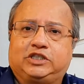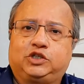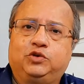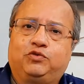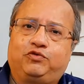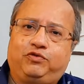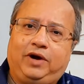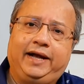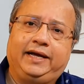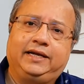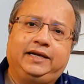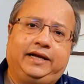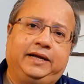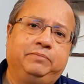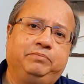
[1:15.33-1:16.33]
you find
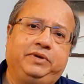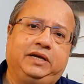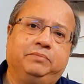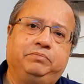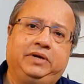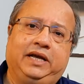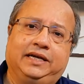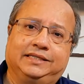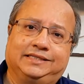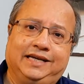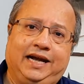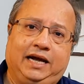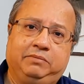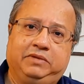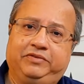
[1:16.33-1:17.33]
in PMP exam,